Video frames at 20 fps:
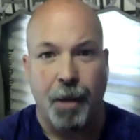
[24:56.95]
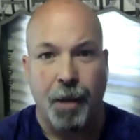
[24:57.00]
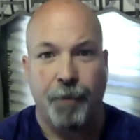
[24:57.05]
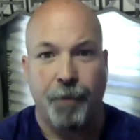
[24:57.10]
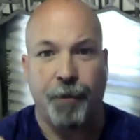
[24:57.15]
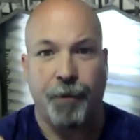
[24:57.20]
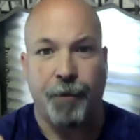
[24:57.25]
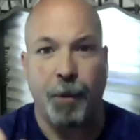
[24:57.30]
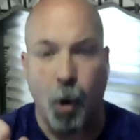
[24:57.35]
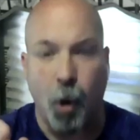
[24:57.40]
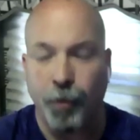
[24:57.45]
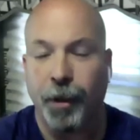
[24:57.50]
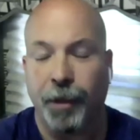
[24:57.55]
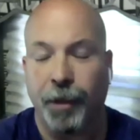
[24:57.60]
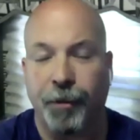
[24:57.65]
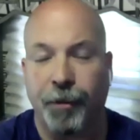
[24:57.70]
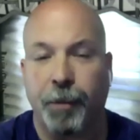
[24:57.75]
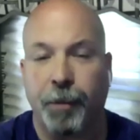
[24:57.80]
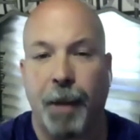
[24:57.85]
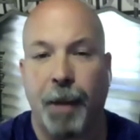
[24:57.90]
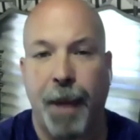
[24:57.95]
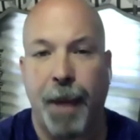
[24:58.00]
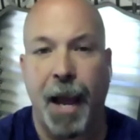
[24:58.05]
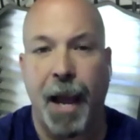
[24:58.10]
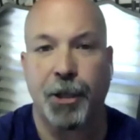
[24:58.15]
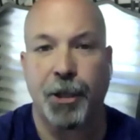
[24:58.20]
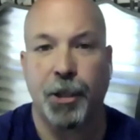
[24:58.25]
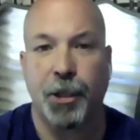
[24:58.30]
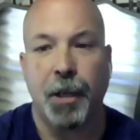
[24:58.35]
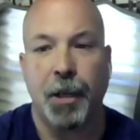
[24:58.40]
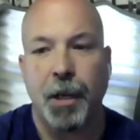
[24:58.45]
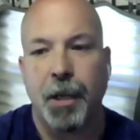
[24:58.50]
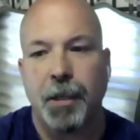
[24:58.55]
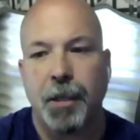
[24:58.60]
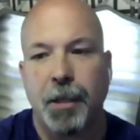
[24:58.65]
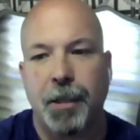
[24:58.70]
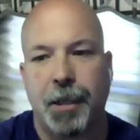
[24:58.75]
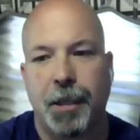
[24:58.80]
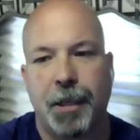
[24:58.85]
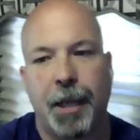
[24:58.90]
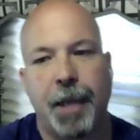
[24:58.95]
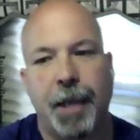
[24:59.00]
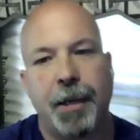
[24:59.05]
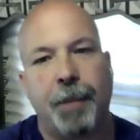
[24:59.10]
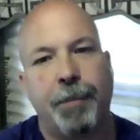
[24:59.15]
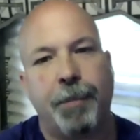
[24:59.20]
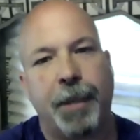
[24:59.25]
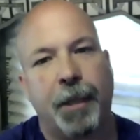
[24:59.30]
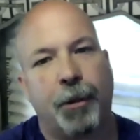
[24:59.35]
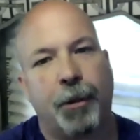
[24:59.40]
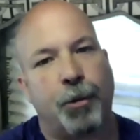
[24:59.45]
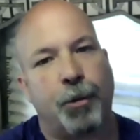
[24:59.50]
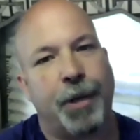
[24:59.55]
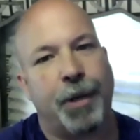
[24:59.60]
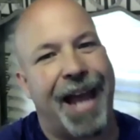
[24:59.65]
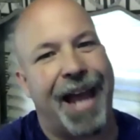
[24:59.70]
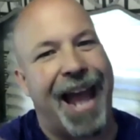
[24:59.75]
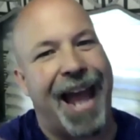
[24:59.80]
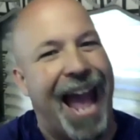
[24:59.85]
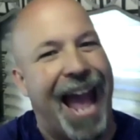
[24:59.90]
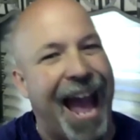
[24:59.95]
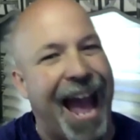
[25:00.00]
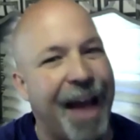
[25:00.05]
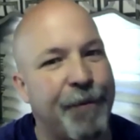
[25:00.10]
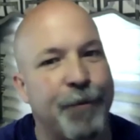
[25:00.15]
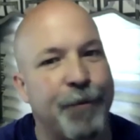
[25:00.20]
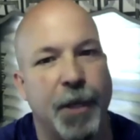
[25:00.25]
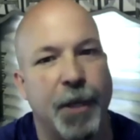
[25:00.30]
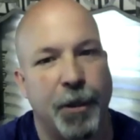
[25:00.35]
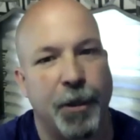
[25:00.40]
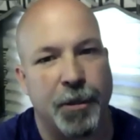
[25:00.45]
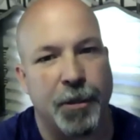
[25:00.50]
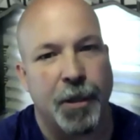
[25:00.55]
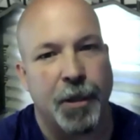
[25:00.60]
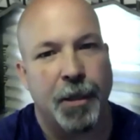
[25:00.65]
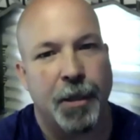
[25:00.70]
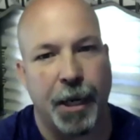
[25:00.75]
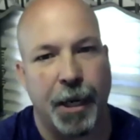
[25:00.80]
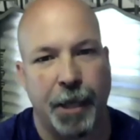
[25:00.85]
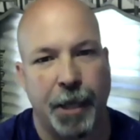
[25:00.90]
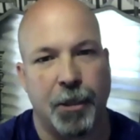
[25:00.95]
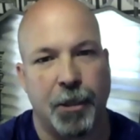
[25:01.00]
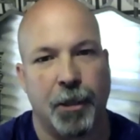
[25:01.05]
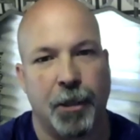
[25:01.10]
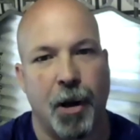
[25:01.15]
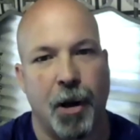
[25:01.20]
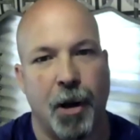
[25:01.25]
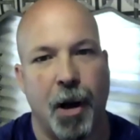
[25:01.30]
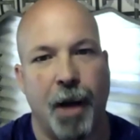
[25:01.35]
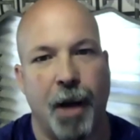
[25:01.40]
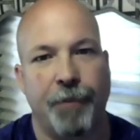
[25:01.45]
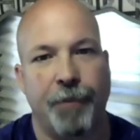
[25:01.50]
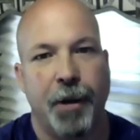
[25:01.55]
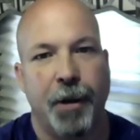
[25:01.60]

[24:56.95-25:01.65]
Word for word: from overliving my passion it ended up being three and a half years that i took off